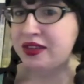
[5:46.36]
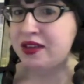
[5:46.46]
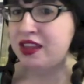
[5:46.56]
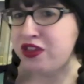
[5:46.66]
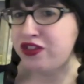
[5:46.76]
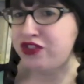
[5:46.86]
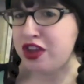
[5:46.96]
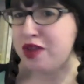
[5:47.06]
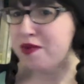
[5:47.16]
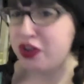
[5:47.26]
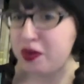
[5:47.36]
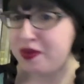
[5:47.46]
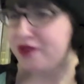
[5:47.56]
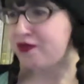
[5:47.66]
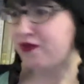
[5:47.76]
go to the gym or
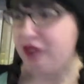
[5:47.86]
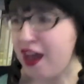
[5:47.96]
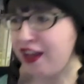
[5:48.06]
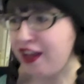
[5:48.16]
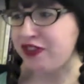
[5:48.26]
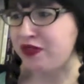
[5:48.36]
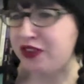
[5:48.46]
you'll be fat ass